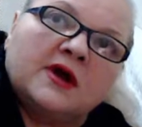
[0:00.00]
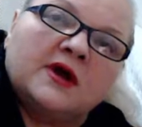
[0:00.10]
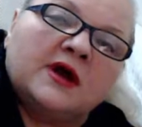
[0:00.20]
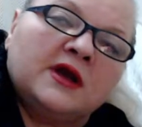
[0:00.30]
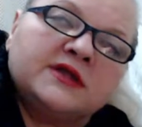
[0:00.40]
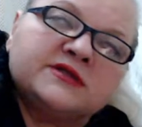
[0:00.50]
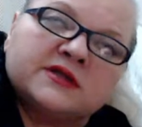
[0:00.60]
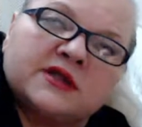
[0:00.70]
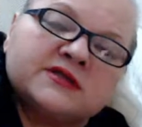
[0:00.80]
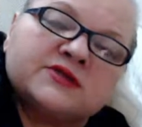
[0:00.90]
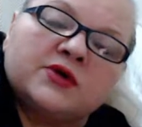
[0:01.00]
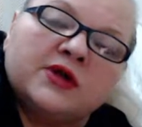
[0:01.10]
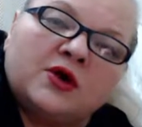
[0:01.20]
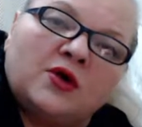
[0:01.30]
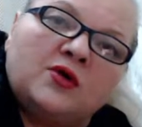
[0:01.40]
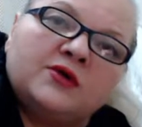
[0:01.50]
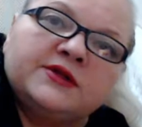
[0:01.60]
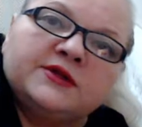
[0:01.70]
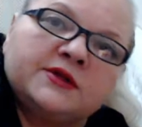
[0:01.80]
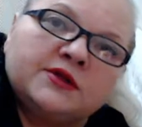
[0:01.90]
unless it gets really cold
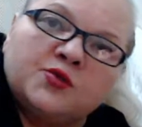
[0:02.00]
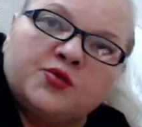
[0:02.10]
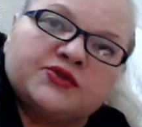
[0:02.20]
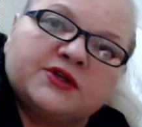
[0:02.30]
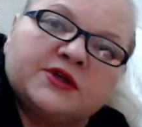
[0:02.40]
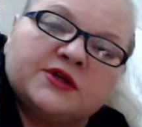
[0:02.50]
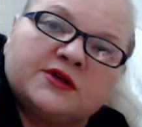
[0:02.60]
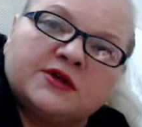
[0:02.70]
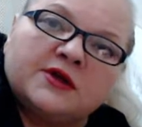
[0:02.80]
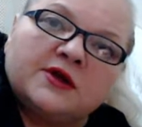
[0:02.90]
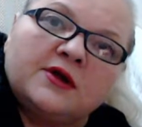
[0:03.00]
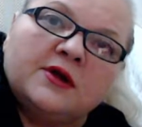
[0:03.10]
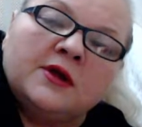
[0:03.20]
and they don't put the heat here.